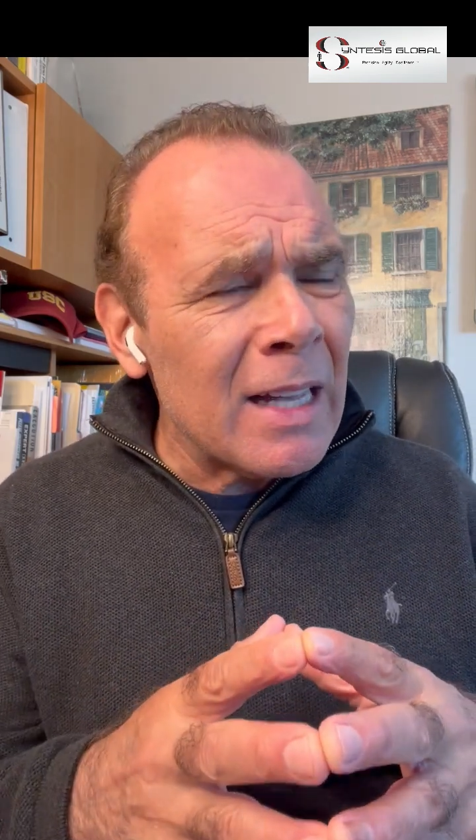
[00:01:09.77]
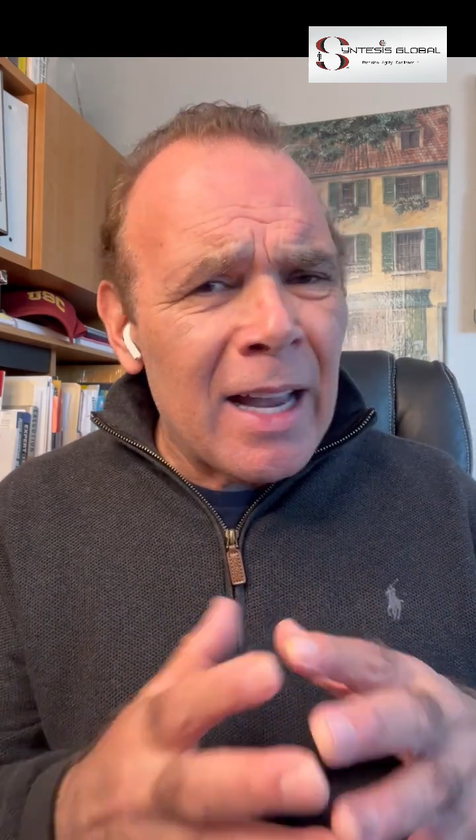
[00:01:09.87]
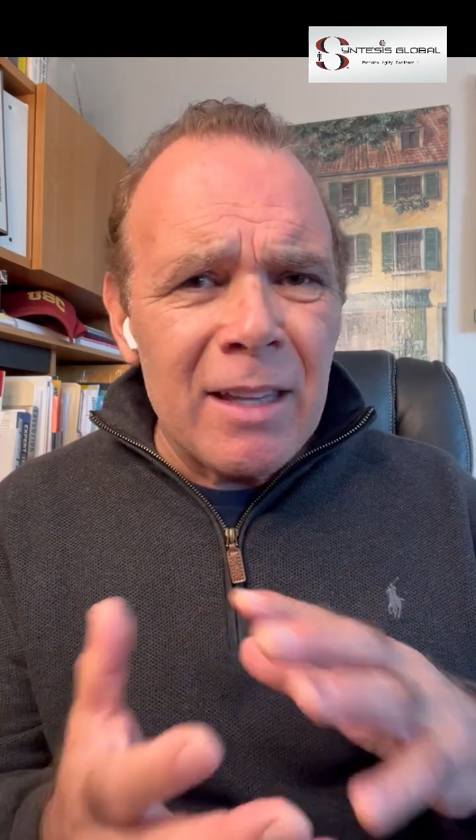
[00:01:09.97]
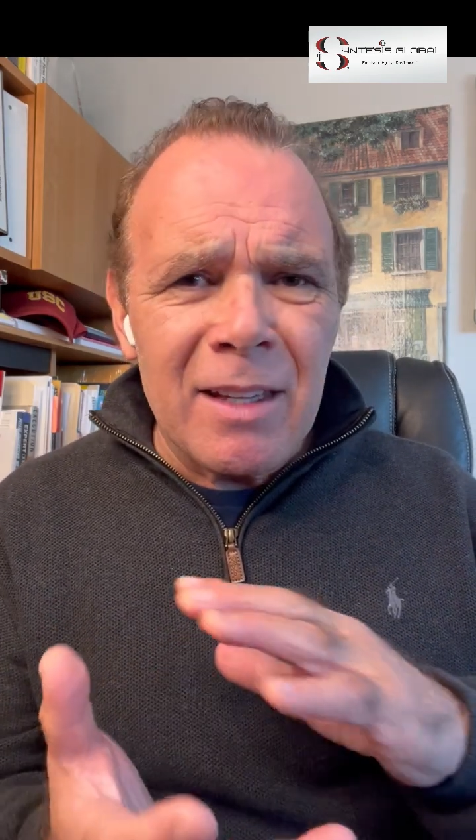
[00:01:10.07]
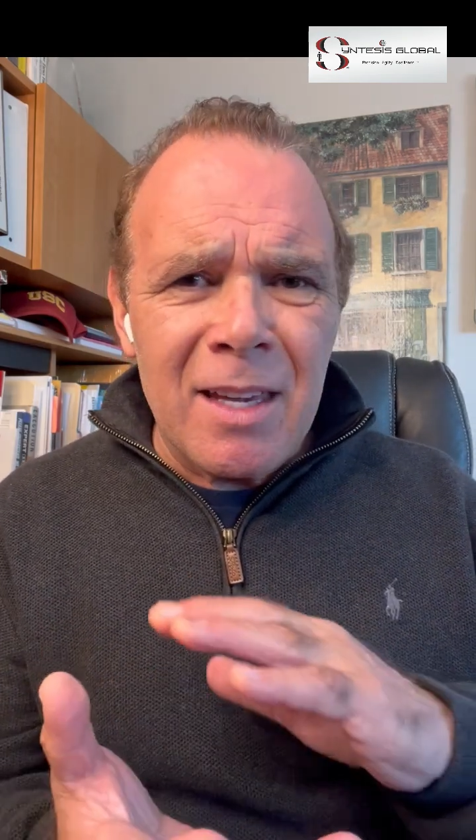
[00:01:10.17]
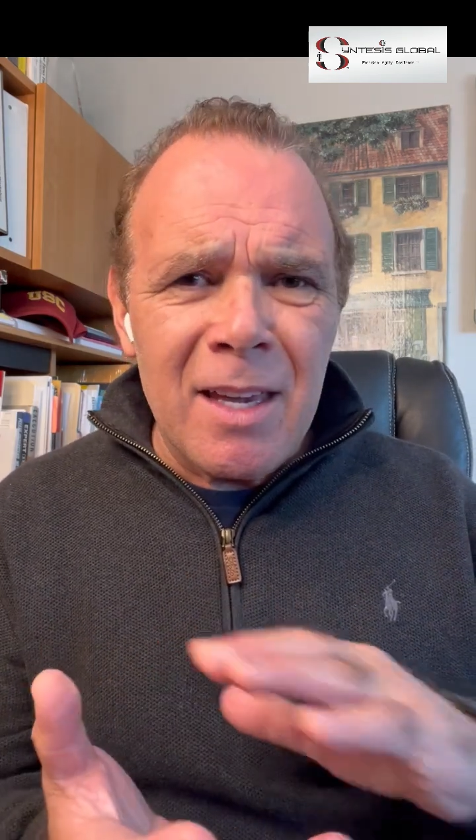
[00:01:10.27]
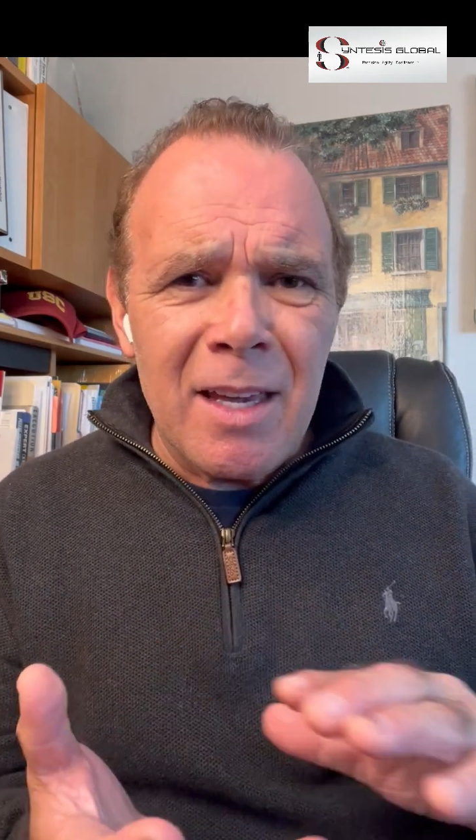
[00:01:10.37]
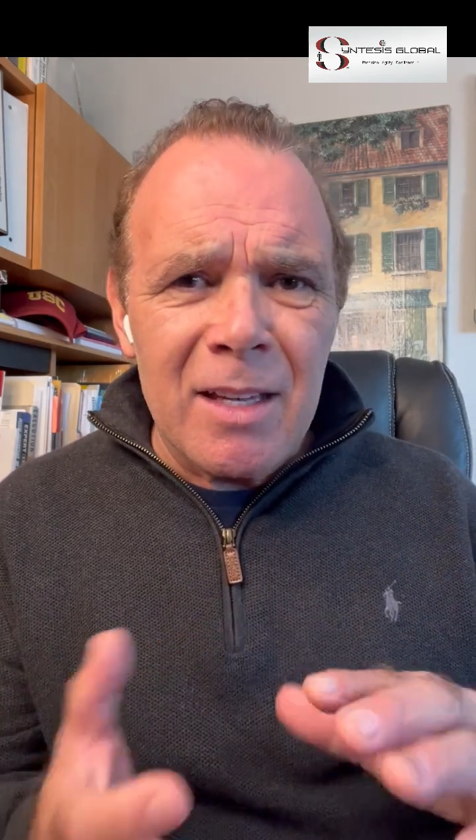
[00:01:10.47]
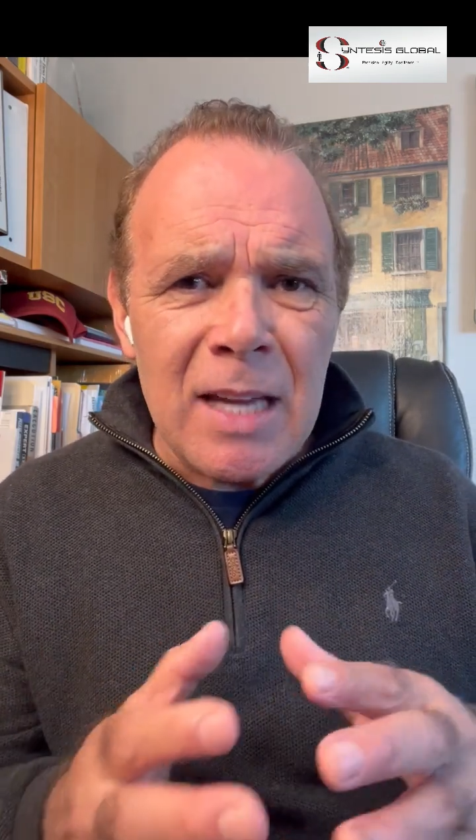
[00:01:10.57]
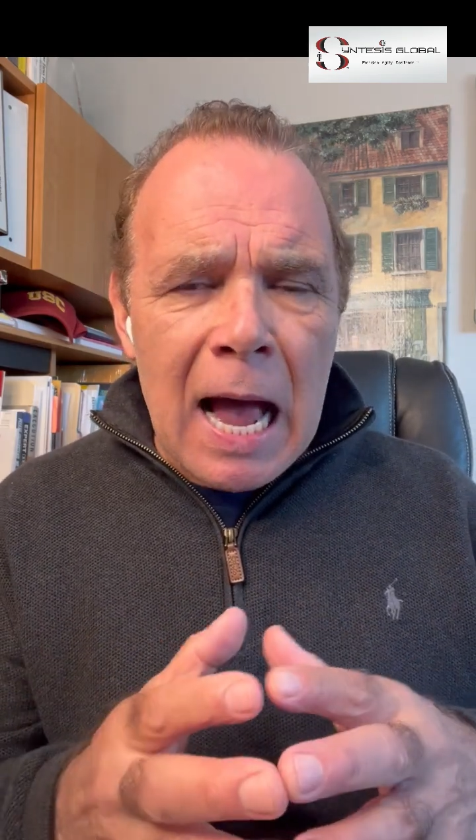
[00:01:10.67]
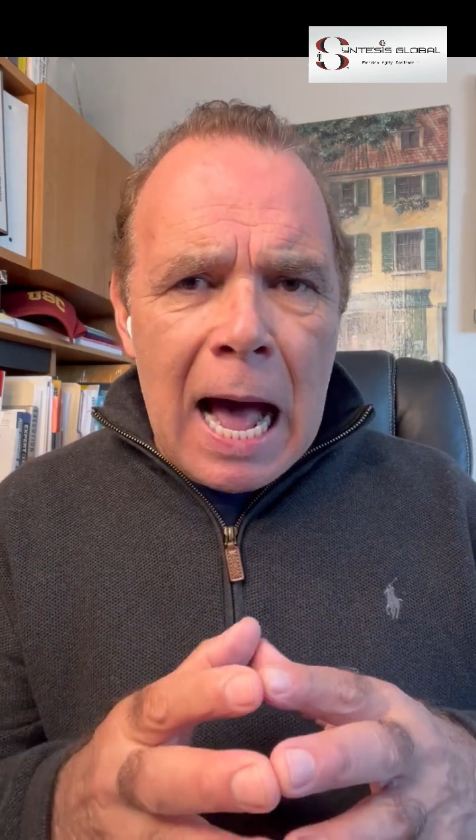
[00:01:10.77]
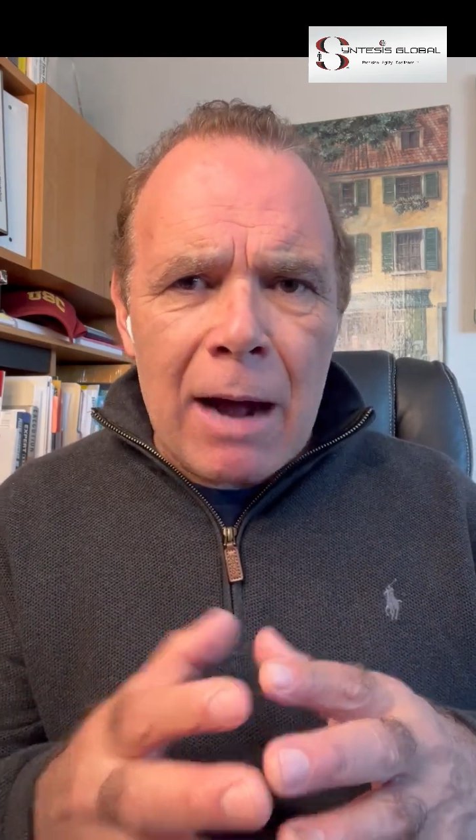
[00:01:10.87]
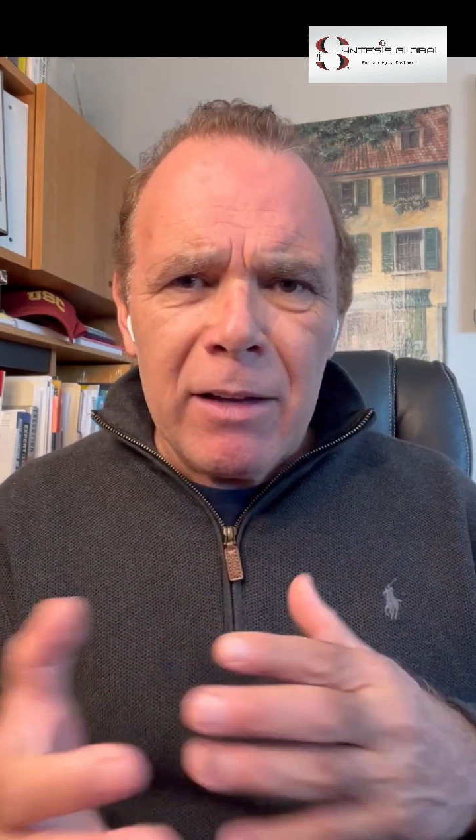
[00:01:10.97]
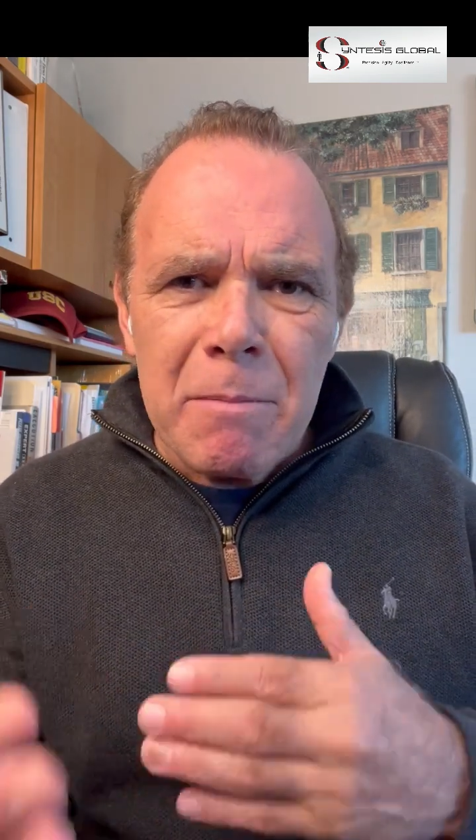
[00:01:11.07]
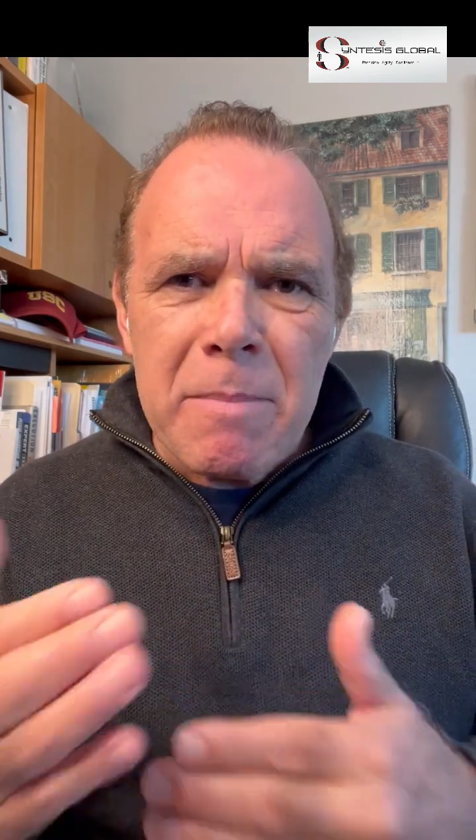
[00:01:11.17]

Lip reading: And the key is, how do you